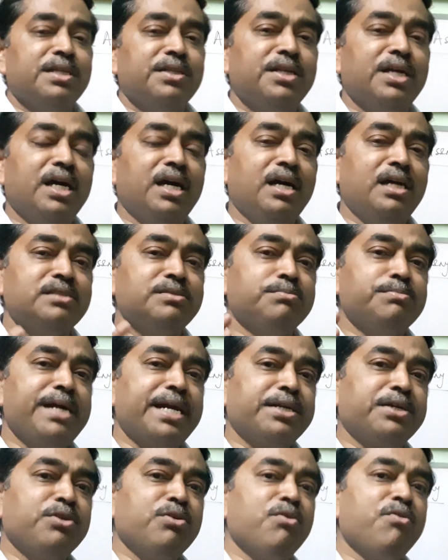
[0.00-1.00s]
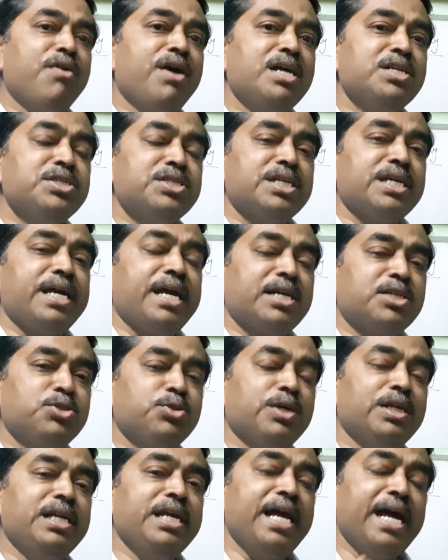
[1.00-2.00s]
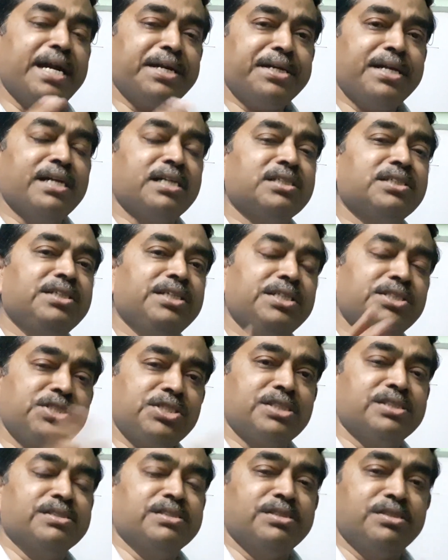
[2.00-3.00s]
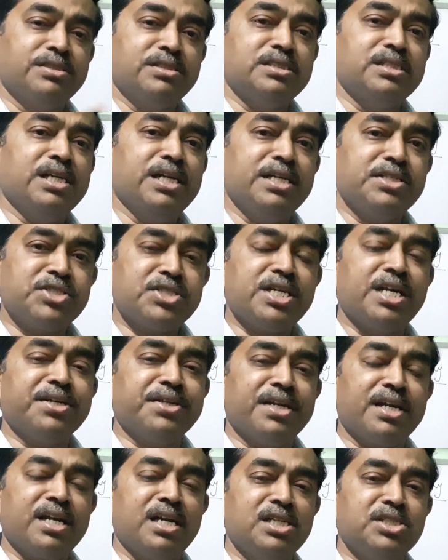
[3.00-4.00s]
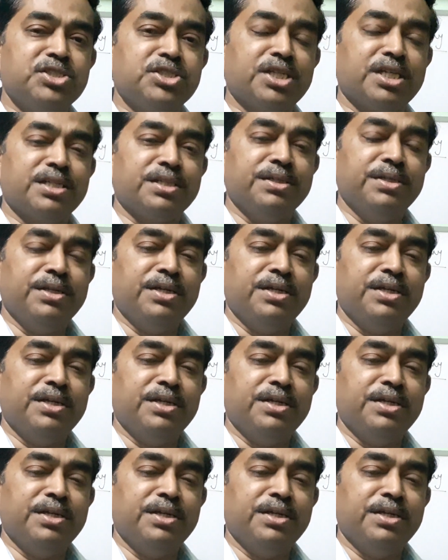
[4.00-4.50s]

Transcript: the bacteriophage actually attacked this starter culture.